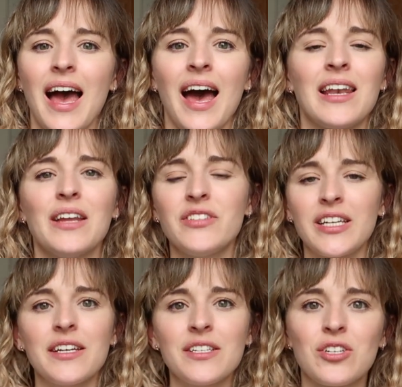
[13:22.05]
I'd love to
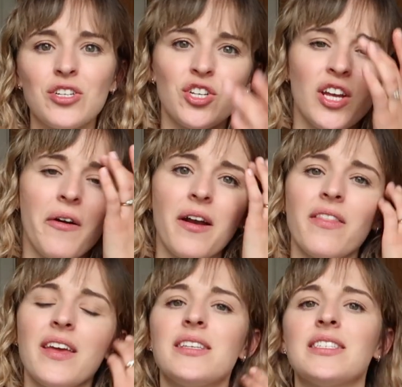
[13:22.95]
get a discussion going
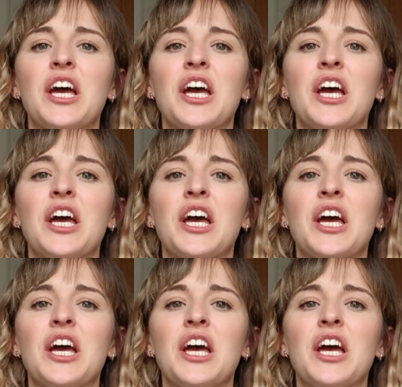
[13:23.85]
on this,